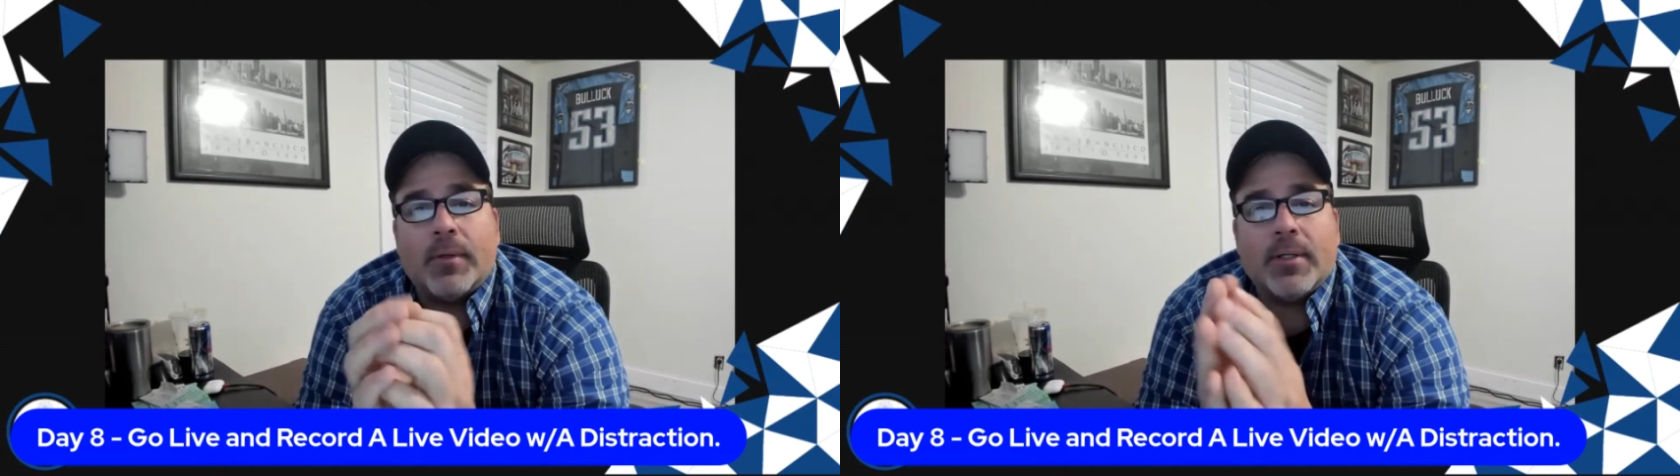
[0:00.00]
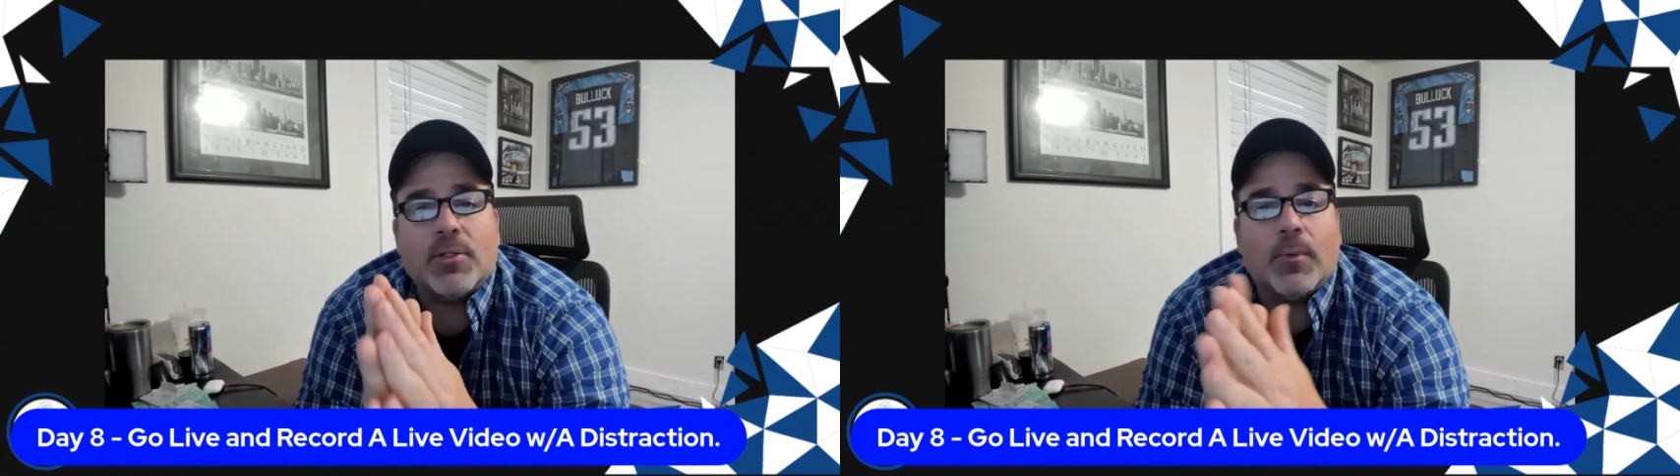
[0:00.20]

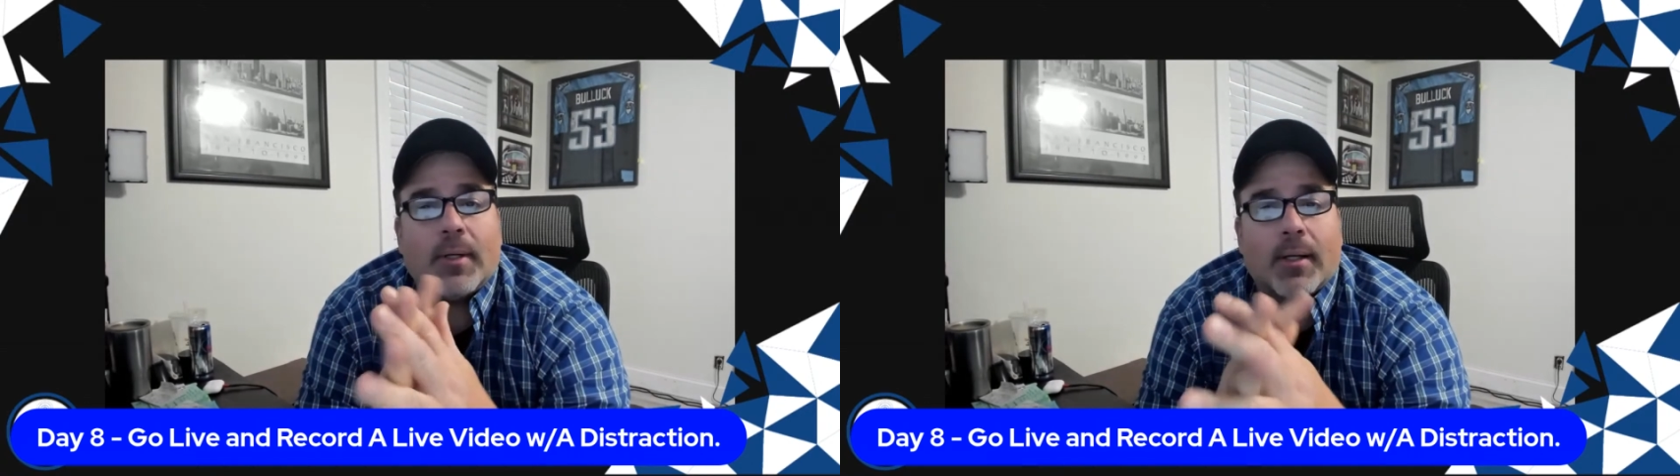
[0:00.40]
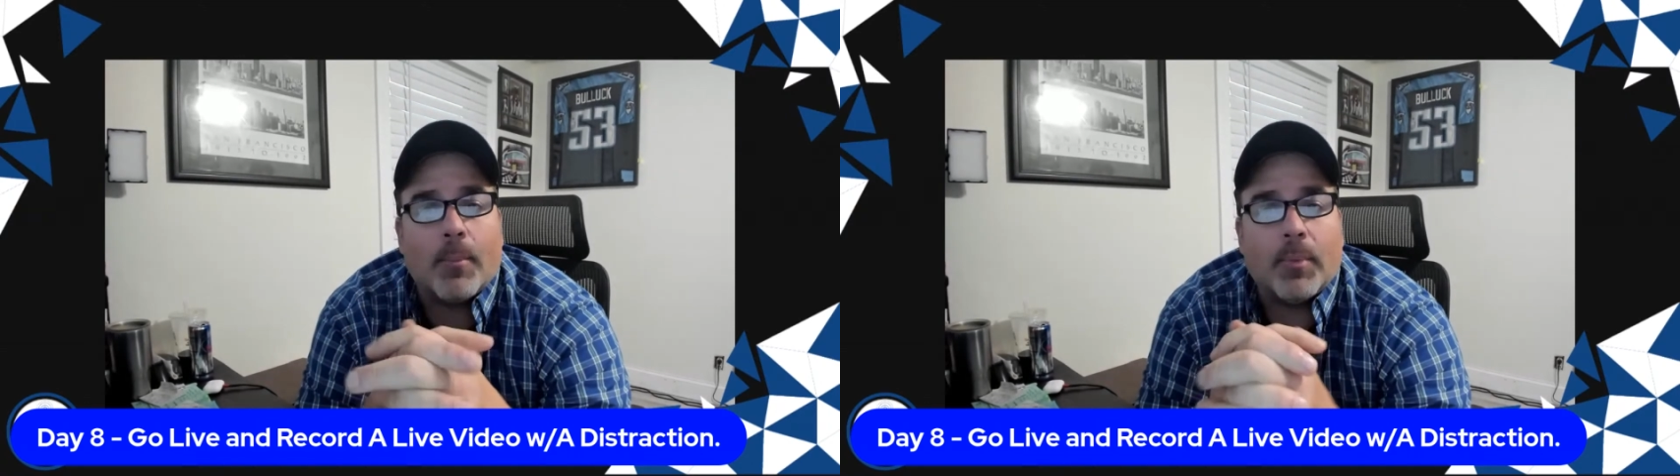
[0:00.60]
into a
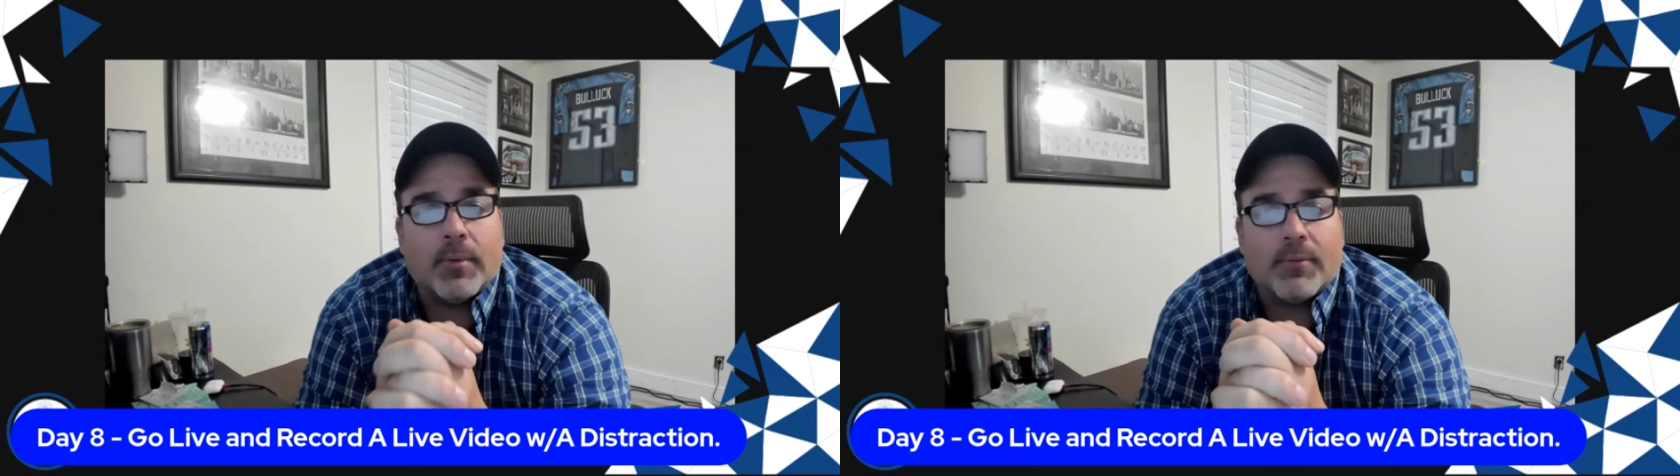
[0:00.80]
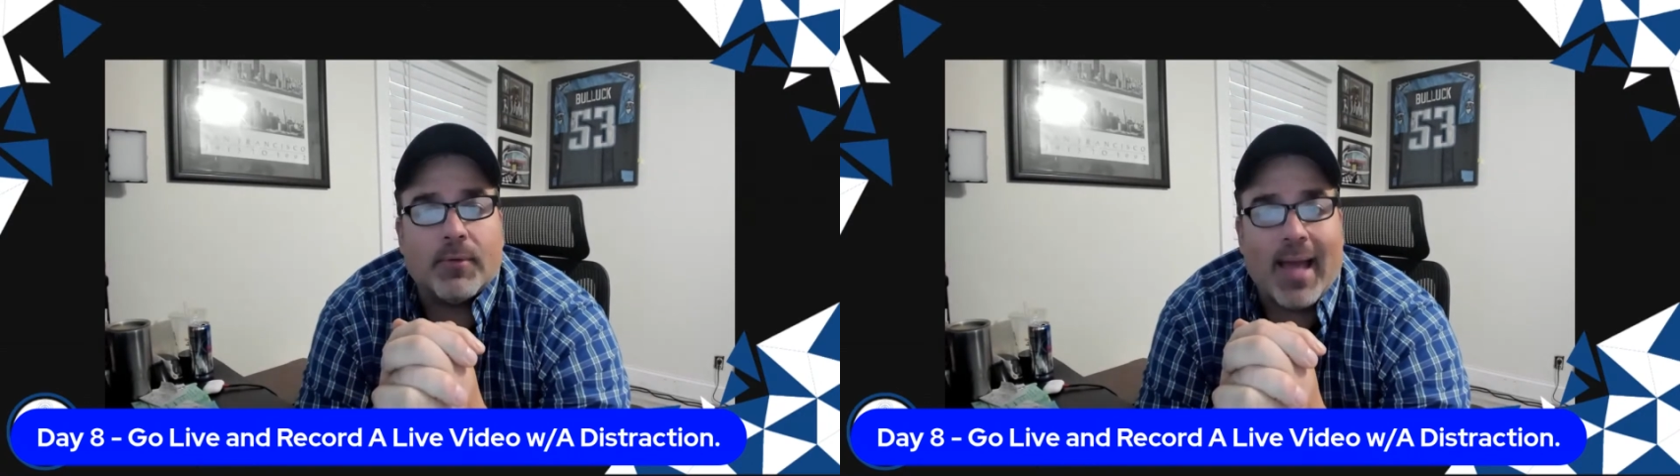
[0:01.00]
couple of
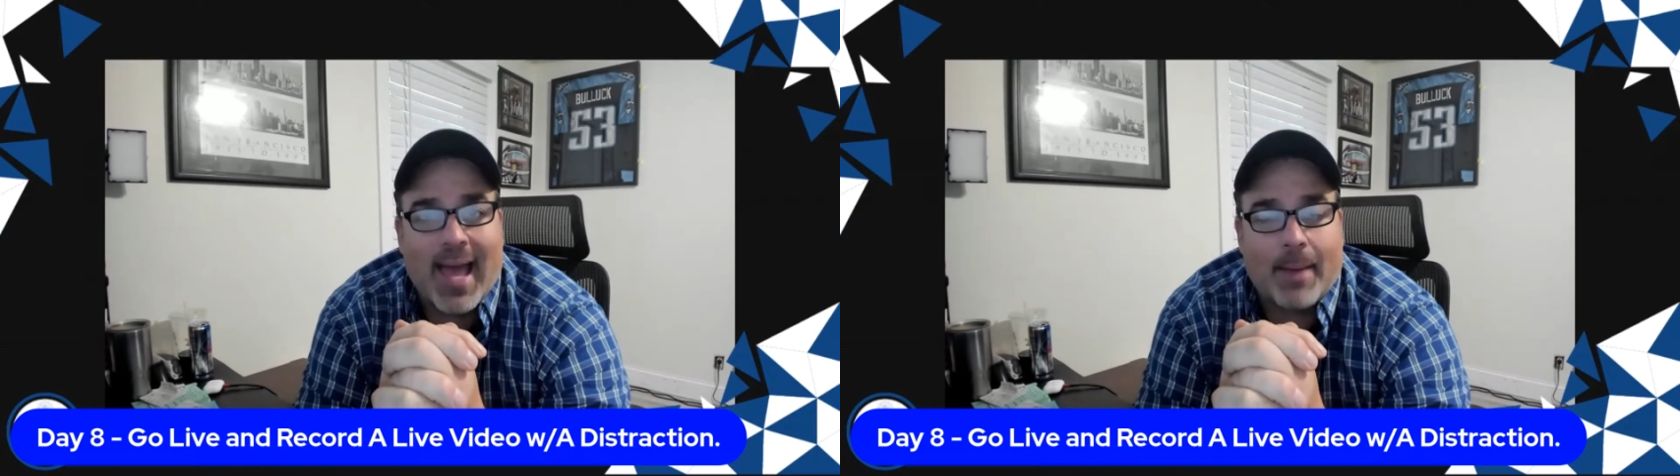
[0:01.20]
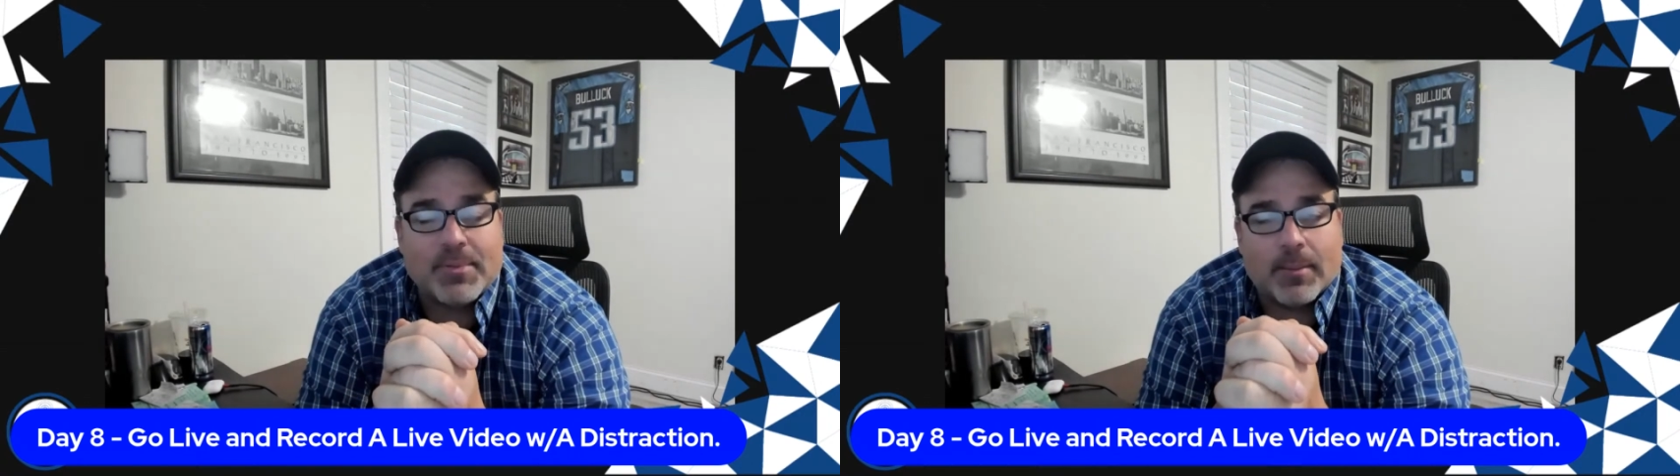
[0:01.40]
different apps.